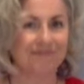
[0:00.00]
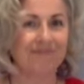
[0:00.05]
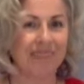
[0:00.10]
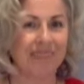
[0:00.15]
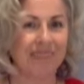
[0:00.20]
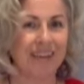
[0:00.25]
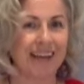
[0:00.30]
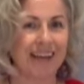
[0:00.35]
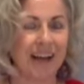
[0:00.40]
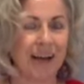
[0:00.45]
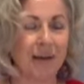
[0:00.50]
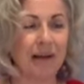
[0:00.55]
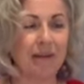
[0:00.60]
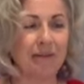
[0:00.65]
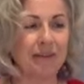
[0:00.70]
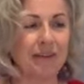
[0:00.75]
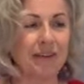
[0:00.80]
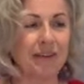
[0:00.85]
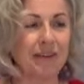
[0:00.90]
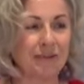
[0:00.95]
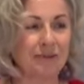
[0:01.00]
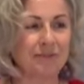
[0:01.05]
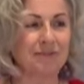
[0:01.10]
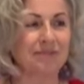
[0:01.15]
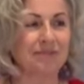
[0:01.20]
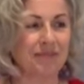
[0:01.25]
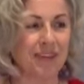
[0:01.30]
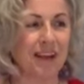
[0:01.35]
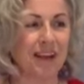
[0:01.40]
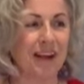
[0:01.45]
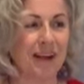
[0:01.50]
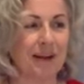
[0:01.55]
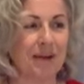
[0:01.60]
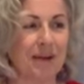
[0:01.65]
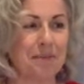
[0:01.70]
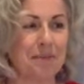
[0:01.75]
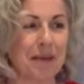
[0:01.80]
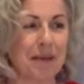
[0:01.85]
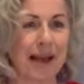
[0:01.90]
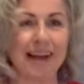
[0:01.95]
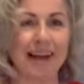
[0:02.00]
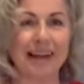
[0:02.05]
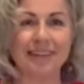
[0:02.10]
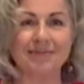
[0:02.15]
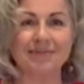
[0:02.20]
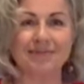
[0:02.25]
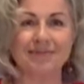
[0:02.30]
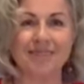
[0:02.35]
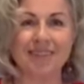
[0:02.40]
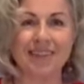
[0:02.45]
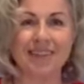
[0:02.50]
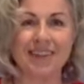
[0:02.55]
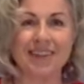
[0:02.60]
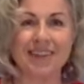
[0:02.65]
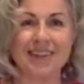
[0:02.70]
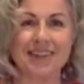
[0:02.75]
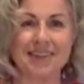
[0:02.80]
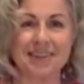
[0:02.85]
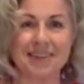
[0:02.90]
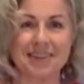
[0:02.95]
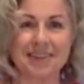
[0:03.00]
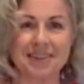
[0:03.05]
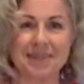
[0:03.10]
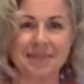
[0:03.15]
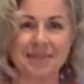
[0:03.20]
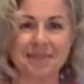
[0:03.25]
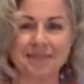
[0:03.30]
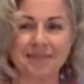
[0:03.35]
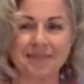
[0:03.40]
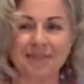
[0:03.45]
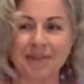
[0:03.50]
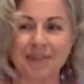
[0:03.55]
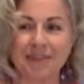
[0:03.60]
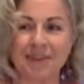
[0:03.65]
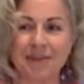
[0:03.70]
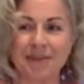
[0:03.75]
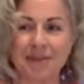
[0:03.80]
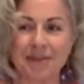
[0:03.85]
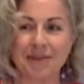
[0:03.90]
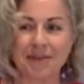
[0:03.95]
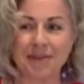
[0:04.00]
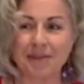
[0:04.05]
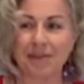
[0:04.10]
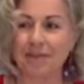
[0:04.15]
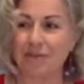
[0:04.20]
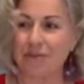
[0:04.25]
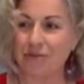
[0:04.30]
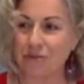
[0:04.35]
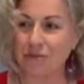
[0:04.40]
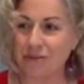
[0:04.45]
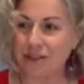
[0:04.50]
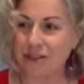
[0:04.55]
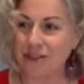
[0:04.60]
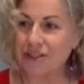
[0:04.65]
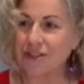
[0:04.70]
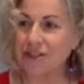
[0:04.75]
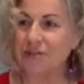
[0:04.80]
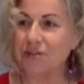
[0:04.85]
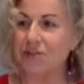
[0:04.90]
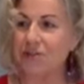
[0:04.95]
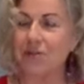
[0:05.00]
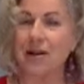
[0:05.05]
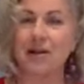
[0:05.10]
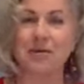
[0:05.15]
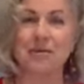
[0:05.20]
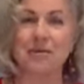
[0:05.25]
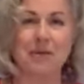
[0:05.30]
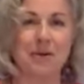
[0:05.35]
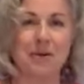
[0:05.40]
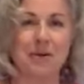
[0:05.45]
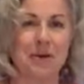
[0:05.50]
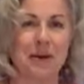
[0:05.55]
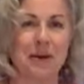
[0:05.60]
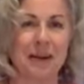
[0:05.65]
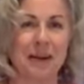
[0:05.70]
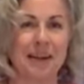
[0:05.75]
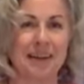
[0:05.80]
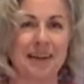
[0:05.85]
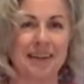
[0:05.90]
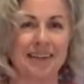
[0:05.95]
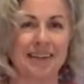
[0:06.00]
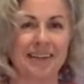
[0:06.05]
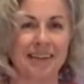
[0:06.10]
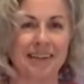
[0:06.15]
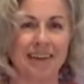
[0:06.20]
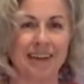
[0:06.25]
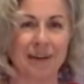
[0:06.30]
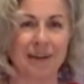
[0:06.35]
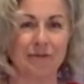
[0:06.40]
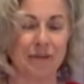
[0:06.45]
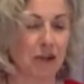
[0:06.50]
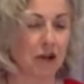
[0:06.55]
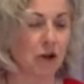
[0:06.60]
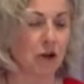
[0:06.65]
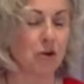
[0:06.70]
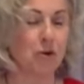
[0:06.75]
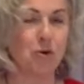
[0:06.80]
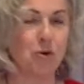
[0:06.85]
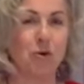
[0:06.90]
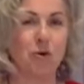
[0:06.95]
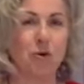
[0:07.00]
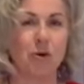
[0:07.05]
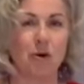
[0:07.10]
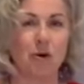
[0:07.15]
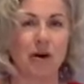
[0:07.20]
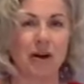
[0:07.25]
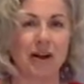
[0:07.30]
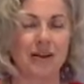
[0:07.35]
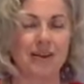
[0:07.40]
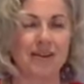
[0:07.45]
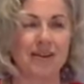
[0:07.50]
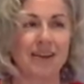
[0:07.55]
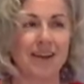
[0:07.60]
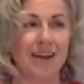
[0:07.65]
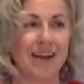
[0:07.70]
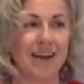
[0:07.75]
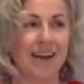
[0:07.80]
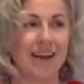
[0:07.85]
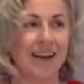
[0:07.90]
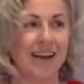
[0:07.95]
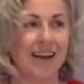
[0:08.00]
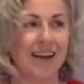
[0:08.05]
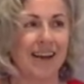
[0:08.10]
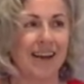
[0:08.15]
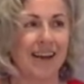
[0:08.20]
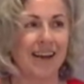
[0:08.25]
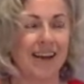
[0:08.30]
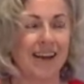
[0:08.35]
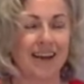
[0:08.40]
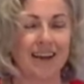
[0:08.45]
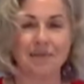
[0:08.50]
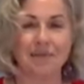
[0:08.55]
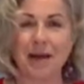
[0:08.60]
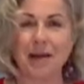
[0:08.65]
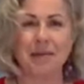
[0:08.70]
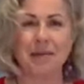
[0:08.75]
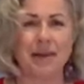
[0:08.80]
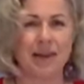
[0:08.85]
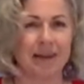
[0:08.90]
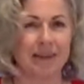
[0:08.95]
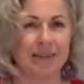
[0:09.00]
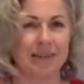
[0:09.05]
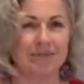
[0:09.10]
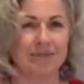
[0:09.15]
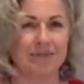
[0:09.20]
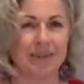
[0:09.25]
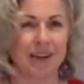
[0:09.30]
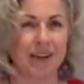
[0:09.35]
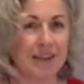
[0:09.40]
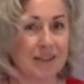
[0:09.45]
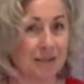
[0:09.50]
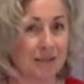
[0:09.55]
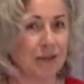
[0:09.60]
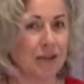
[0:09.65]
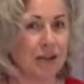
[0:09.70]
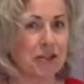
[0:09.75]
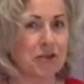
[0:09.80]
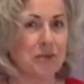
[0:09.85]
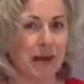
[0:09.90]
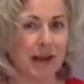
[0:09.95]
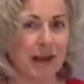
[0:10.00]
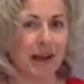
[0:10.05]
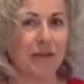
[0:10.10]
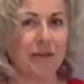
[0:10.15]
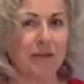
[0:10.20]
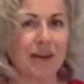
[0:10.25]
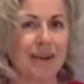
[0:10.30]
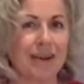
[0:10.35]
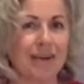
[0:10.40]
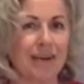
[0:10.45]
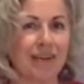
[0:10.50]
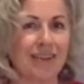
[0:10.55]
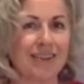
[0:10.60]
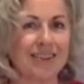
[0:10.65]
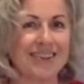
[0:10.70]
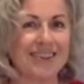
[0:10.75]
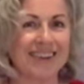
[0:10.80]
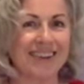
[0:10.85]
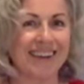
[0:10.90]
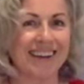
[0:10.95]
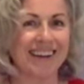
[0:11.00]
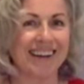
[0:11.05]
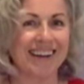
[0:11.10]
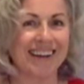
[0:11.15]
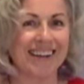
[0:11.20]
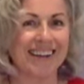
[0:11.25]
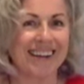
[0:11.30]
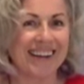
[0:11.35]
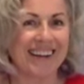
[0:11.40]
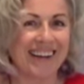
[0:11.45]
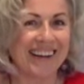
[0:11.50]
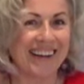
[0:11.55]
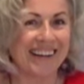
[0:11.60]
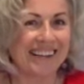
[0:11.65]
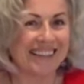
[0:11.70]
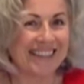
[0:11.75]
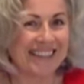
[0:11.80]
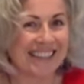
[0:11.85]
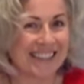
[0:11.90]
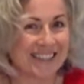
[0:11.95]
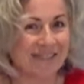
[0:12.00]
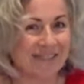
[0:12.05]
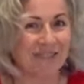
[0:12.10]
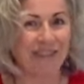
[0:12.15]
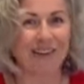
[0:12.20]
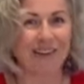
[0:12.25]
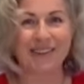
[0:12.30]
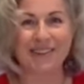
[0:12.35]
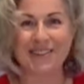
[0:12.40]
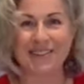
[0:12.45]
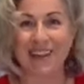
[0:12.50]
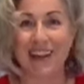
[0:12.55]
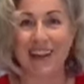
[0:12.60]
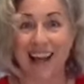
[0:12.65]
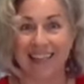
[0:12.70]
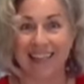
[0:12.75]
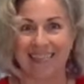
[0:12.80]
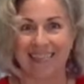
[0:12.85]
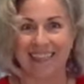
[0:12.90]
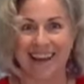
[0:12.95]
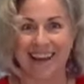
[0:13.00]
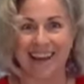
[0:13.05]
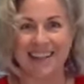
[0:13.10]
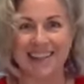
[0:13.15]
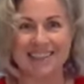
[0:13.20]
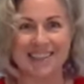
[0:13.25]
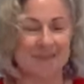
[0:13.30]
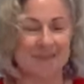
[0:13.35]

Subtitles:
Now I feel like I'm back in the desert with the traditional guacamole and the lovely corn and maybe a nice fresh margarita on the side. It just feels like that's the